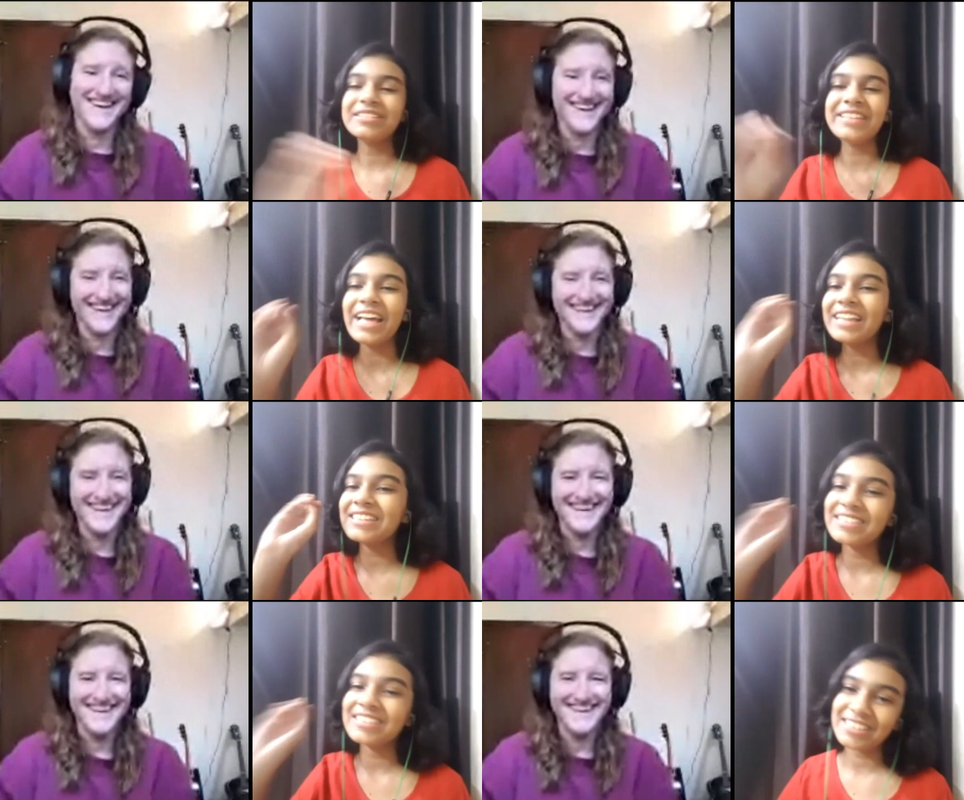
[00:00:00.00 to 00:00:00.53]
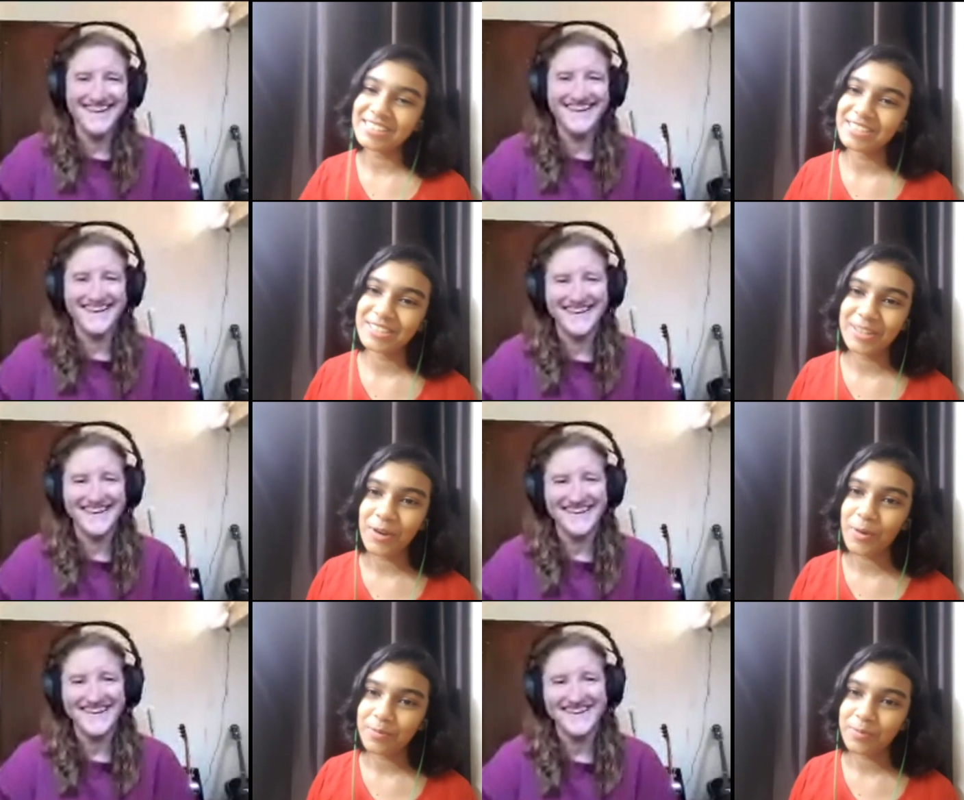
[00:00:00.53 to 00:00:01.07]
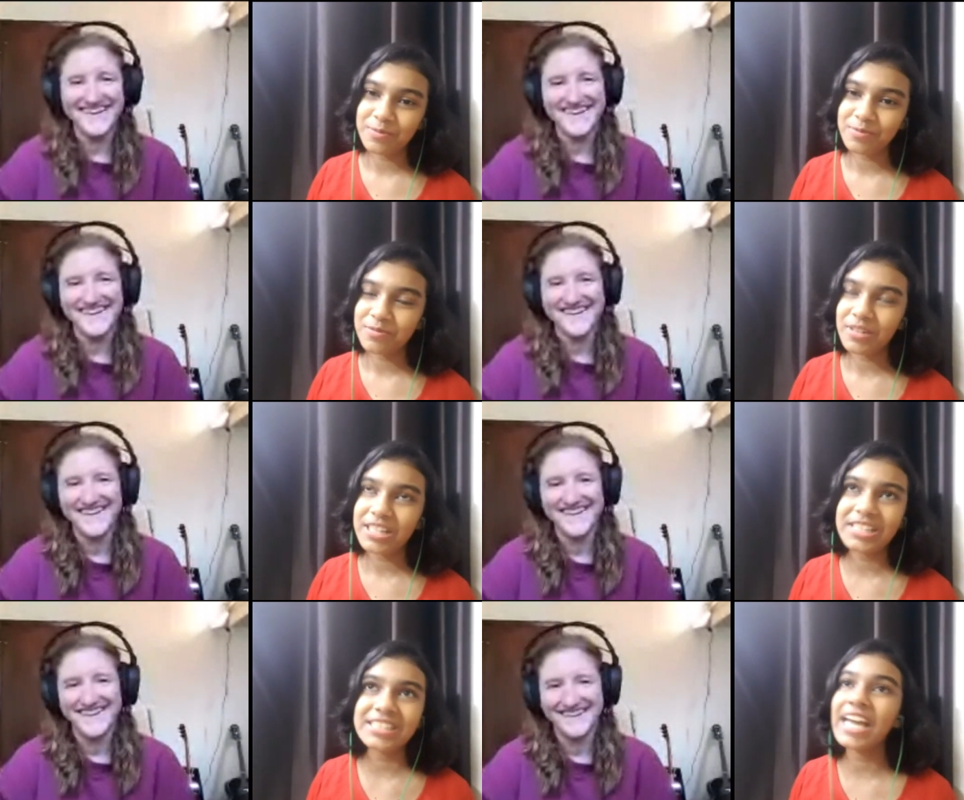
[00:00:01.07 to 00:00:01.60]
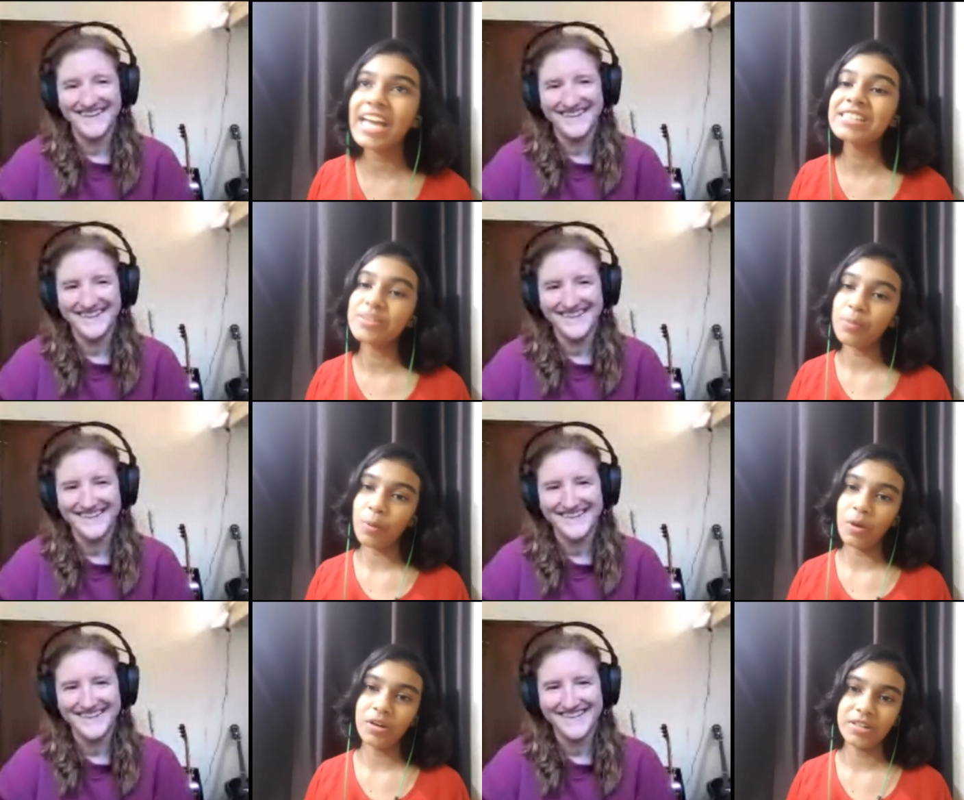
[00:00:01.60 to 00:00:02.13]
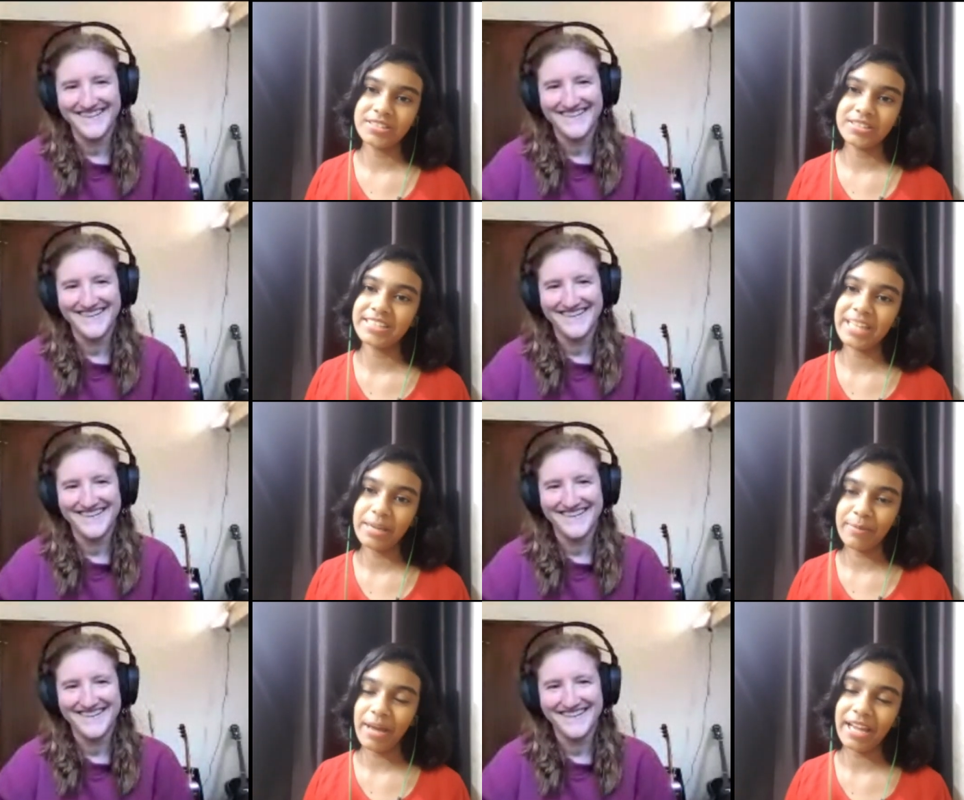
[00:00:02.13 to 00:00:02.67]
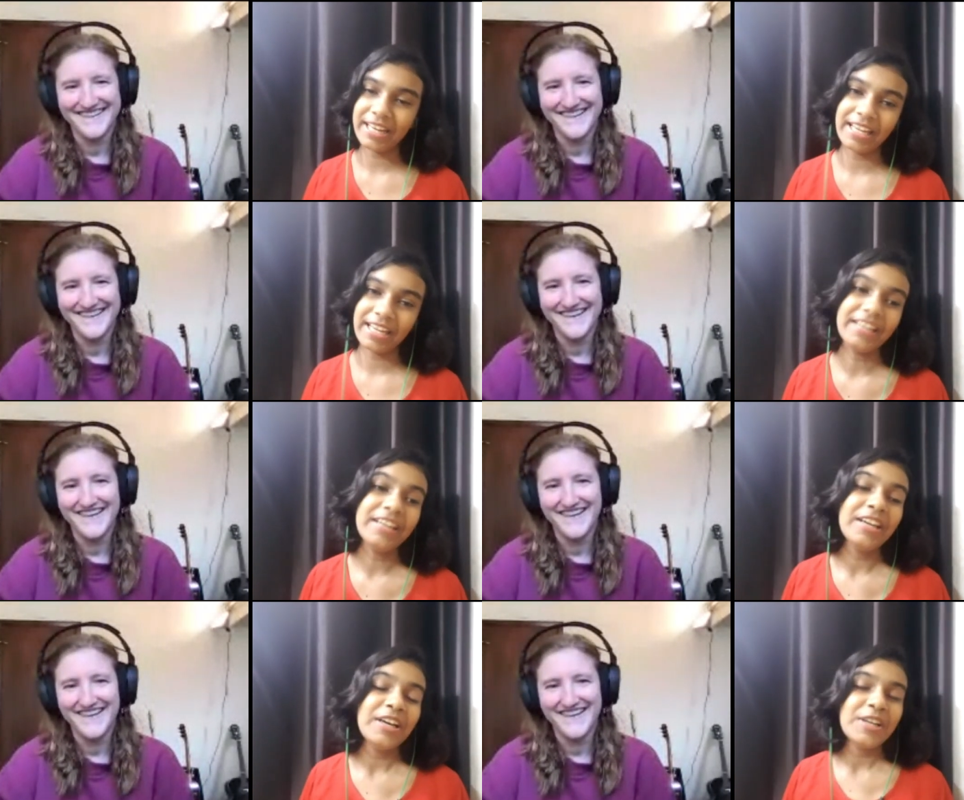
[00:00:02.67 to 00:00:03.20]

Speaker 1: That's just so it gets worse day by day.